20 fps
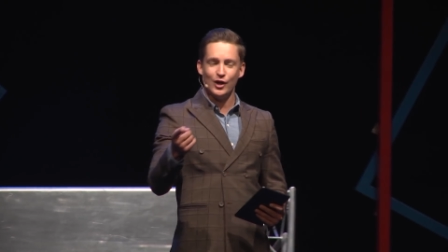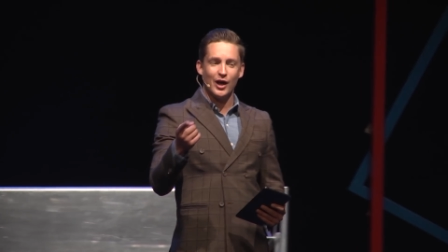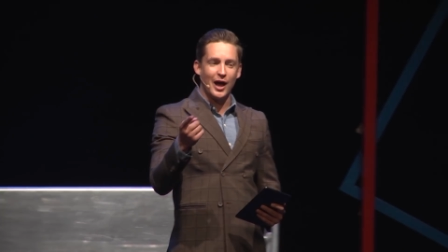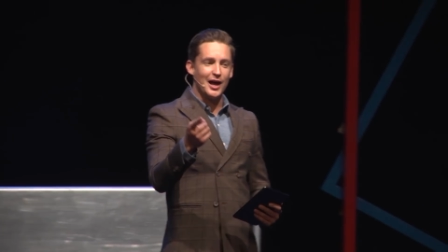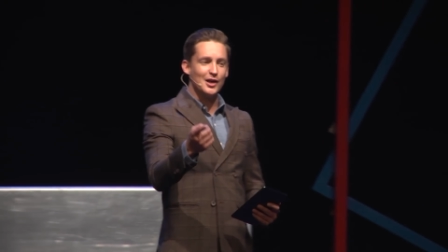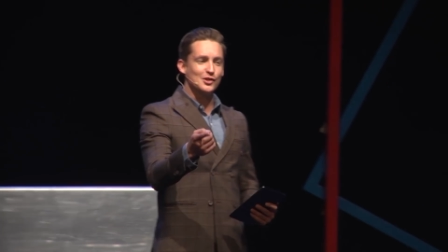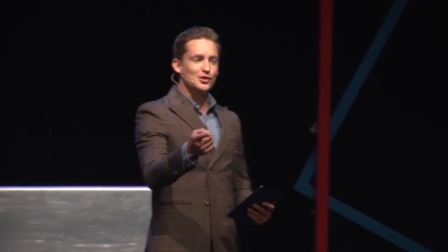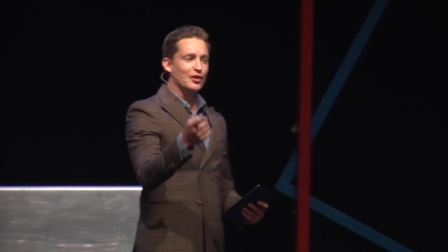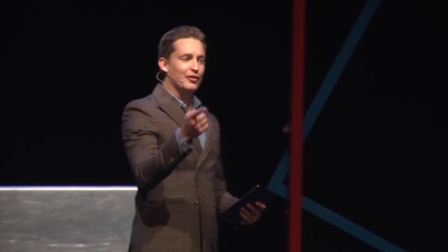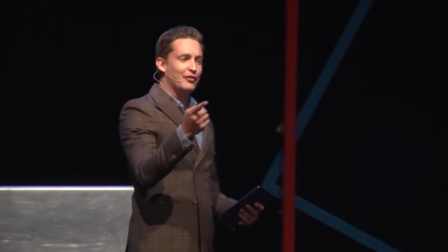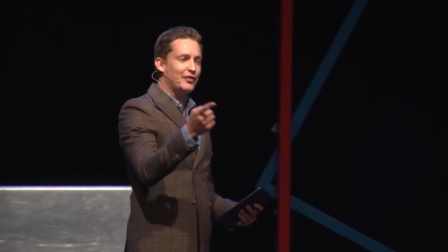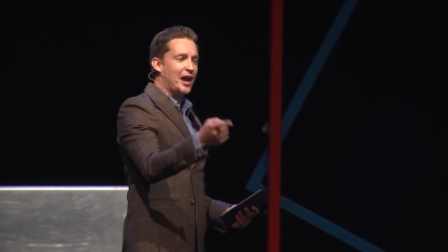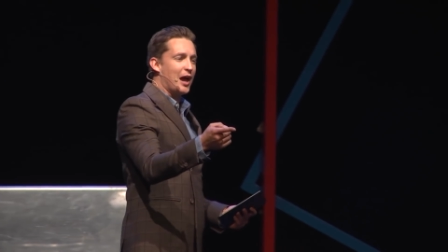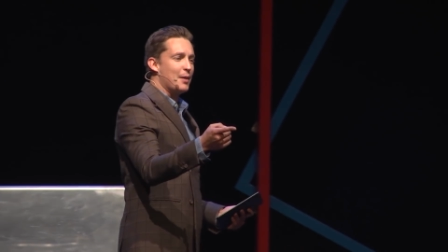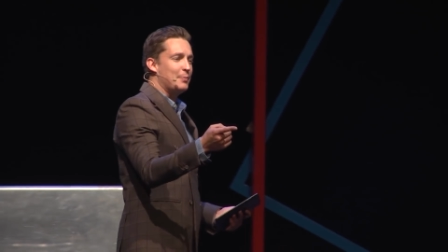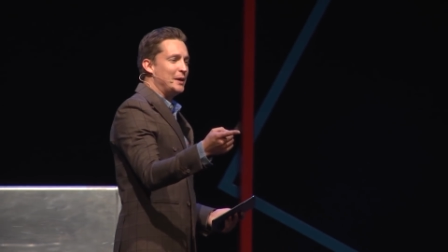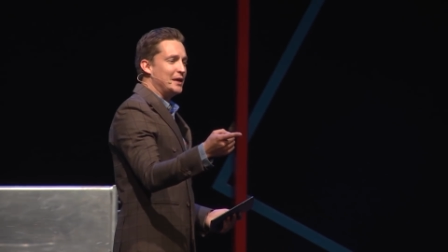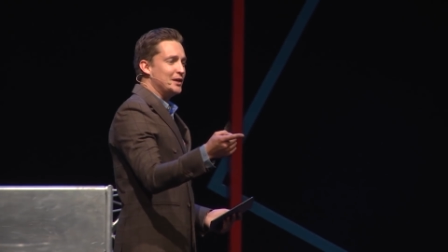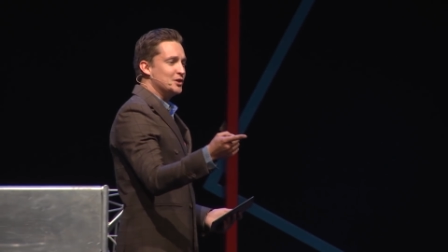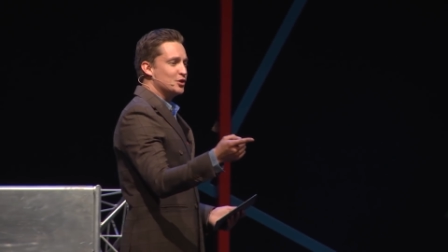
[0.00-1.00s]
you guys are the
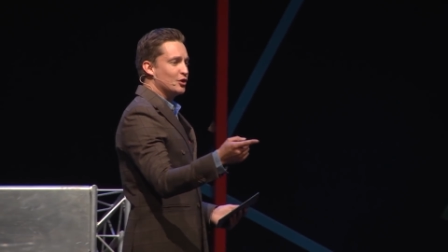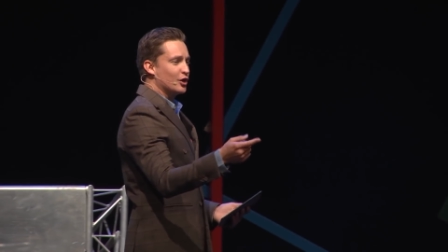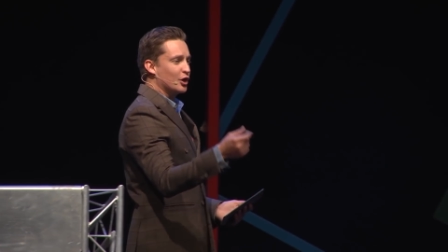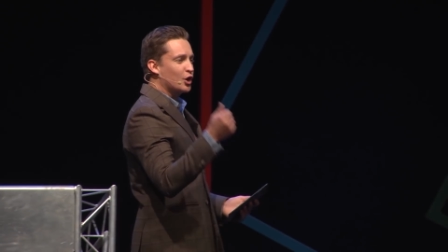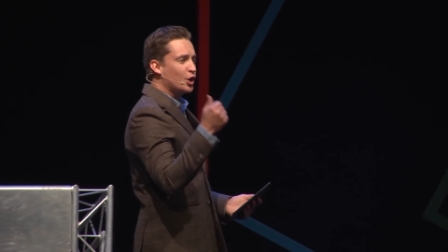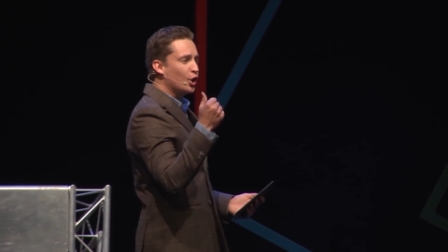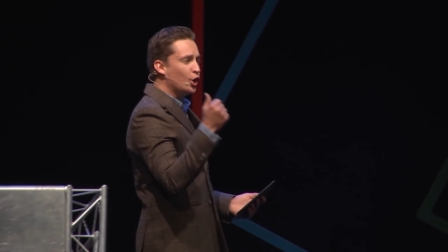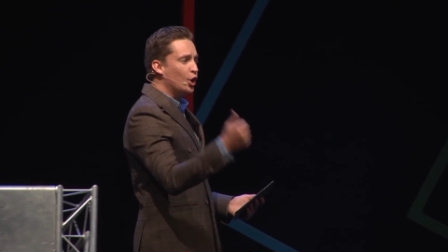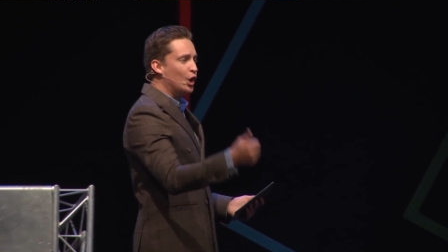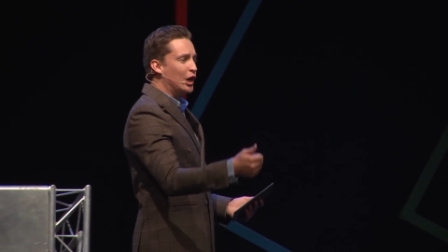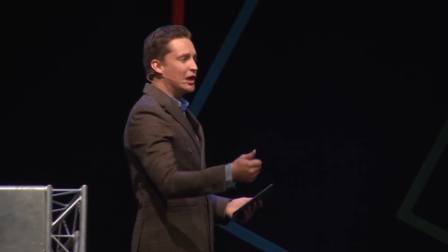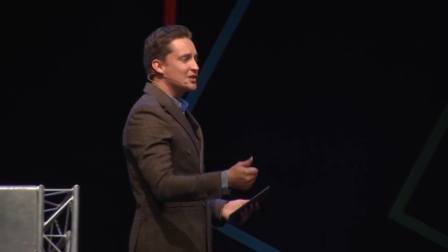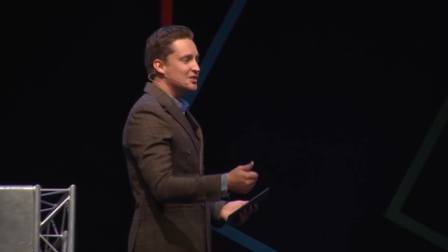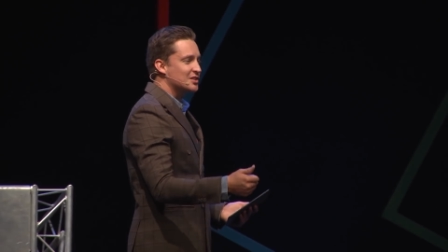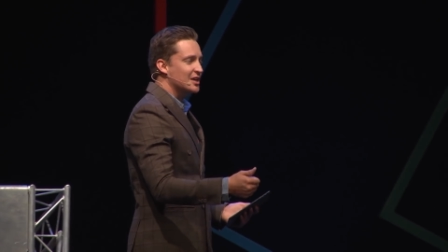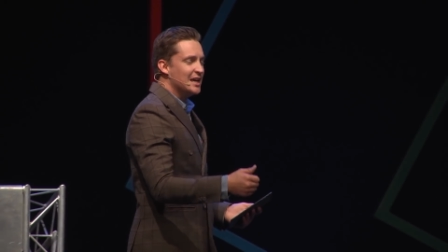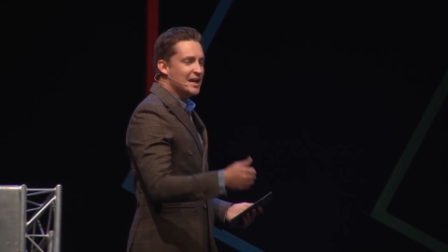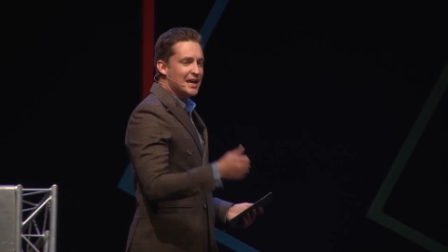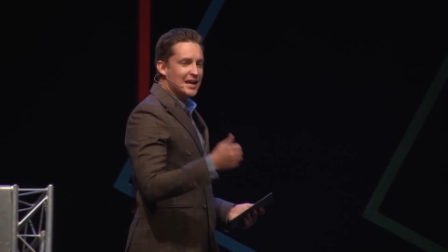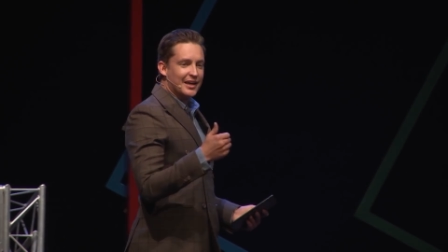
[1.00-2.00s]
VIPs. You're the
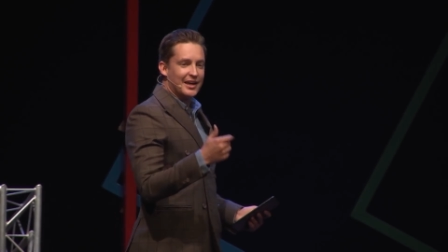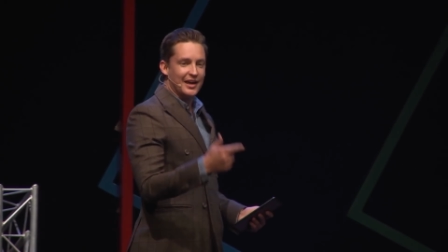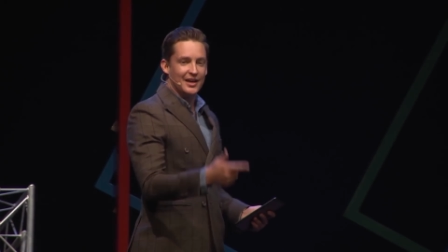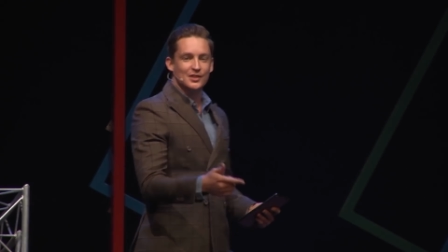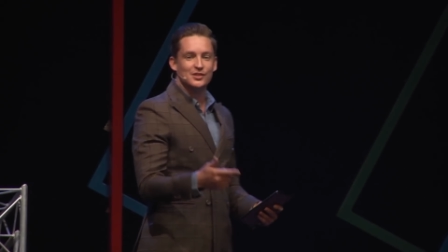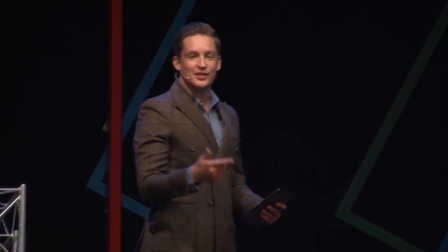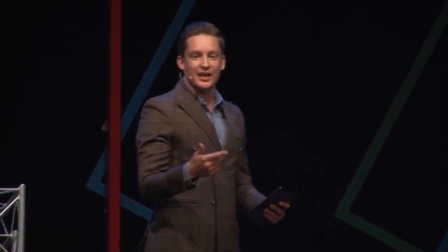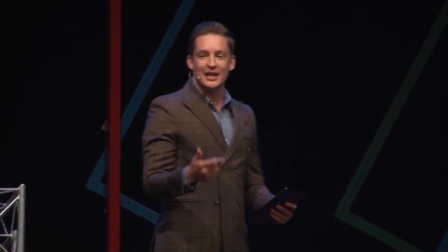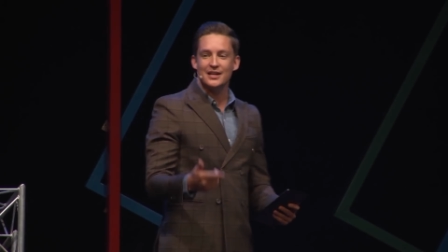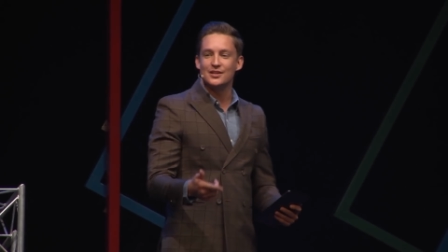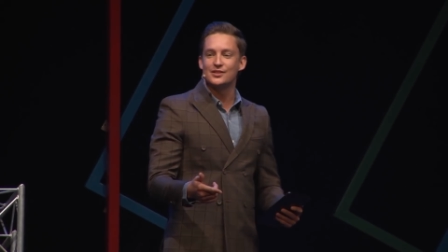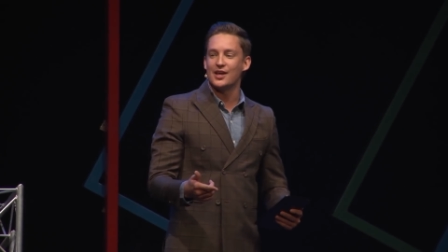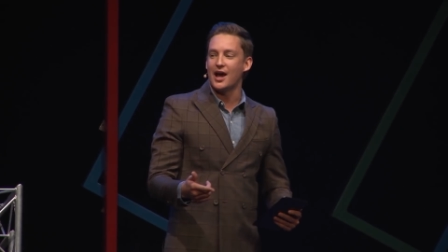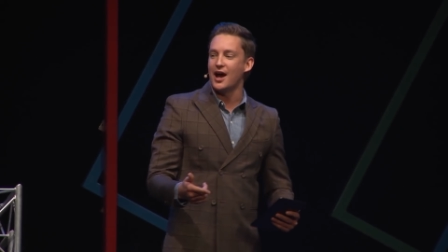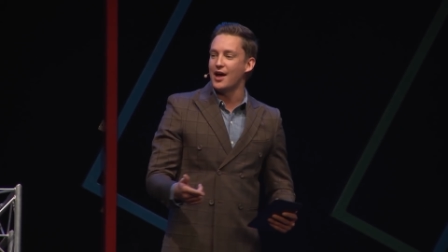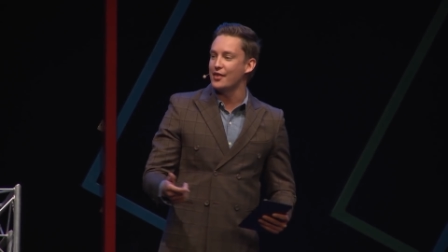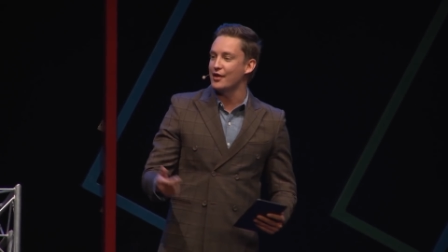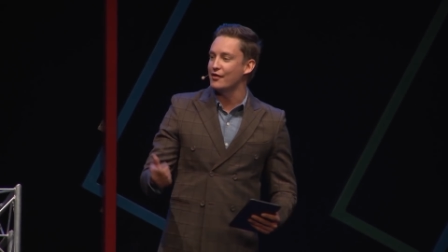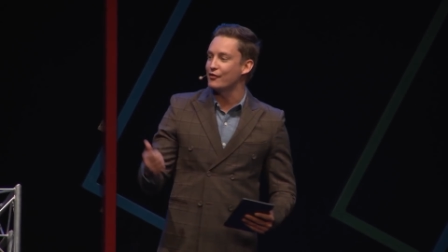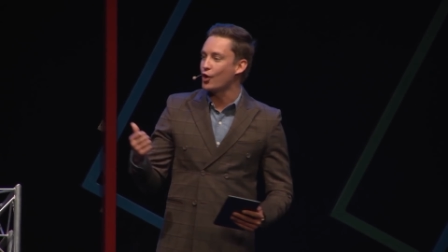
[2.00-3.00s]
coolest kids in
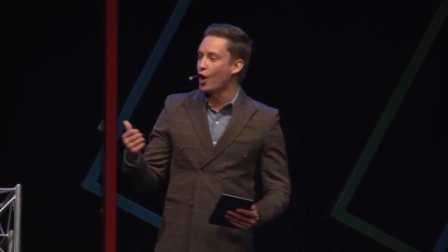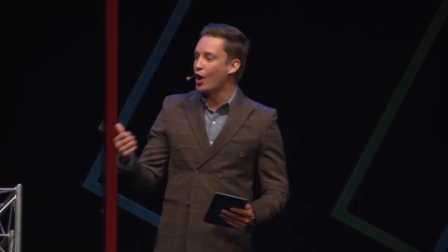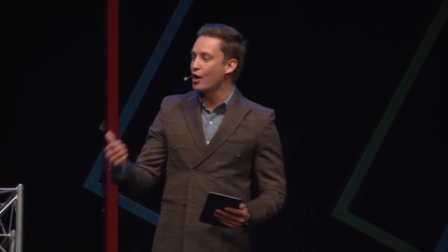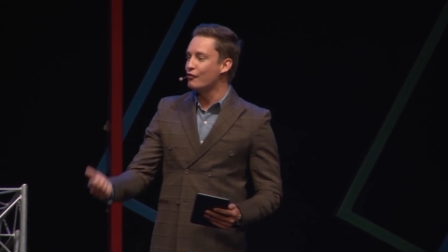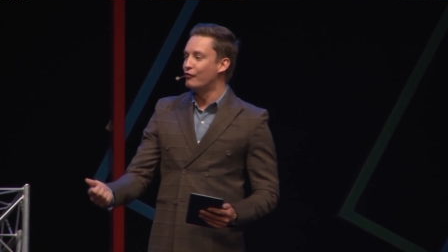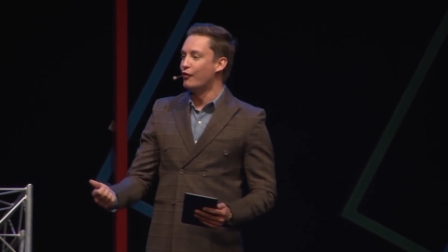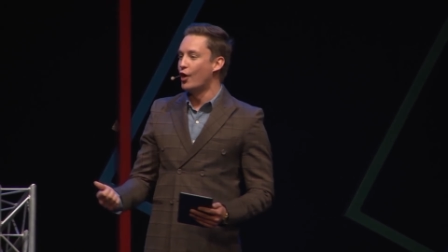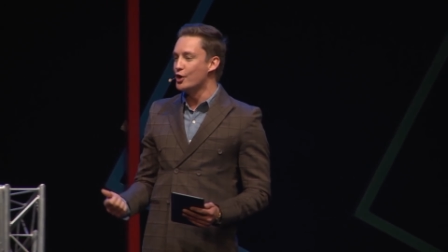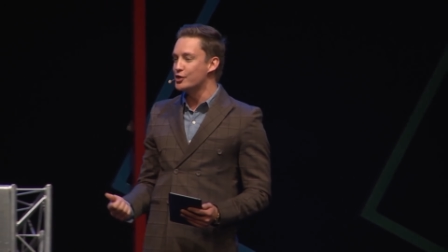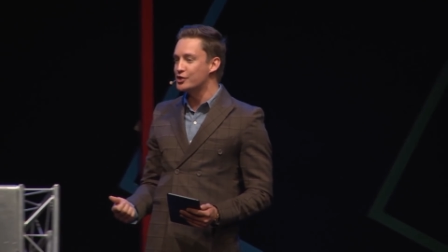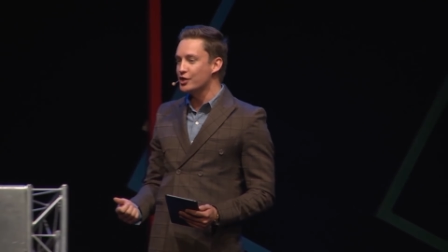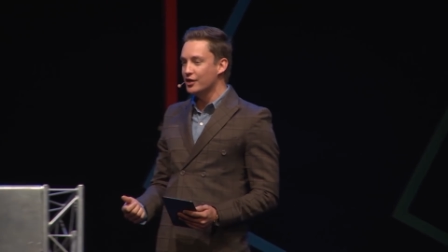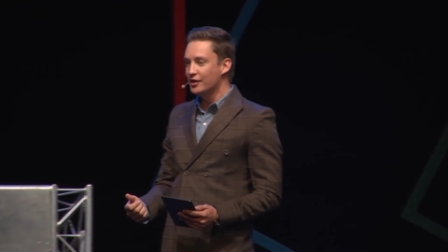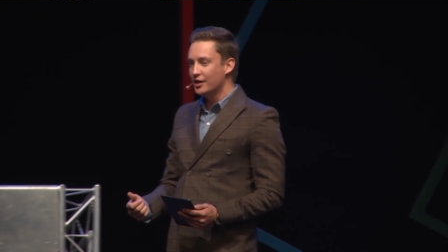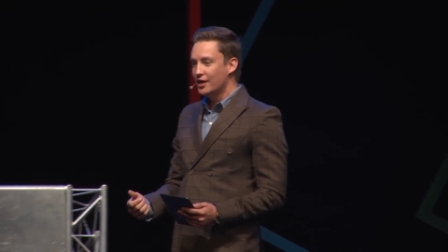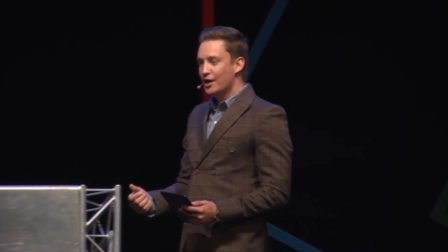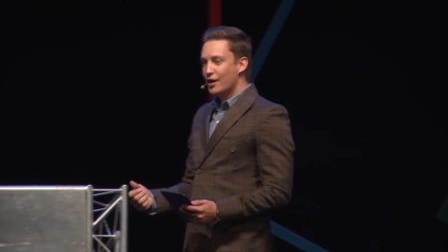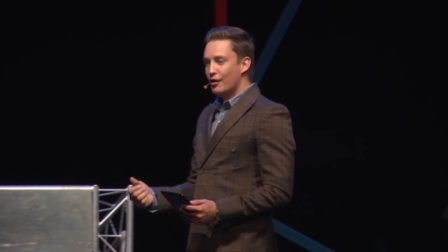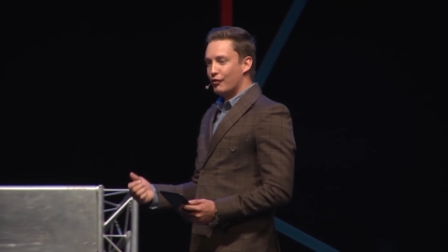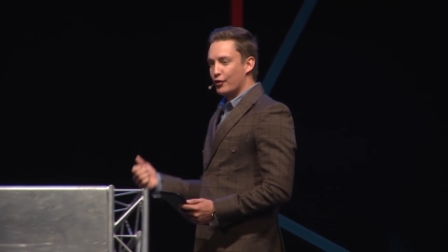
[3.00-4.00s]
town that have gone and
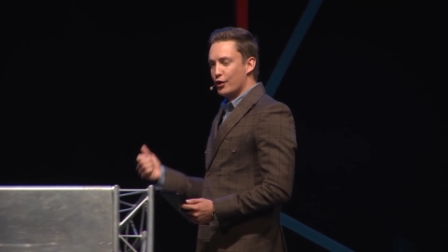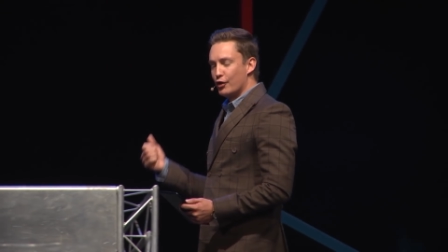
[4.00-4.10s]
voted